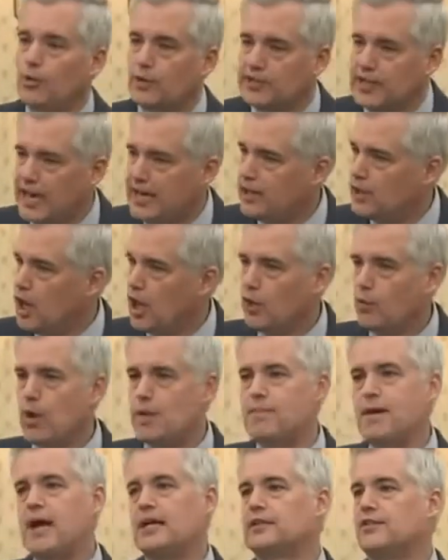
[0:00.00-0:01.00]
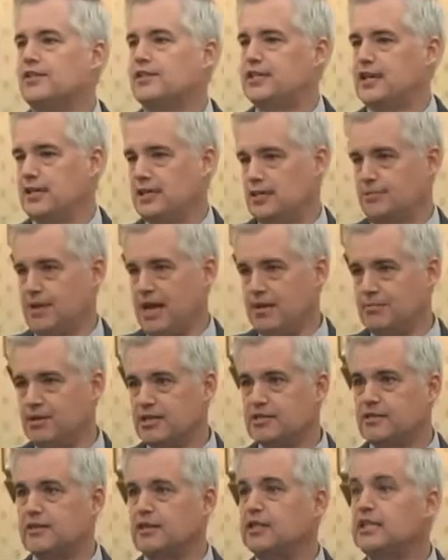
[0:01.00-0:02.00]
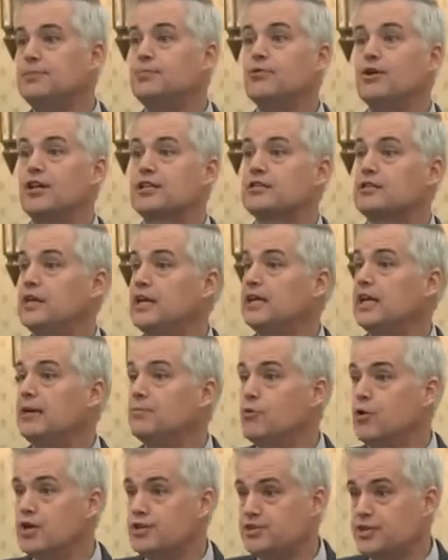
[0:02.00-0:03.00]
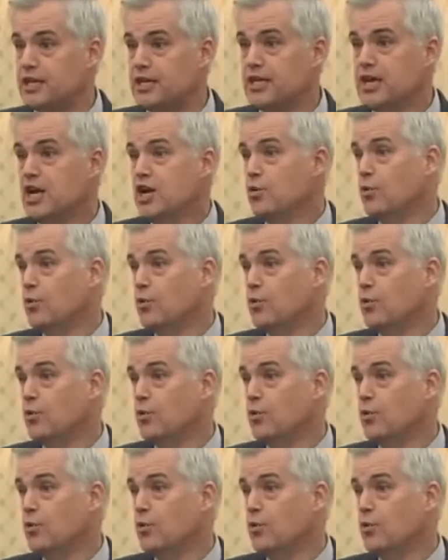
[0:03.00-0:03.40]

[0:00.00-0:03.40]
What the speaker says: dating all the way back to the Ten Commandments and the Liber ex lege Moysi,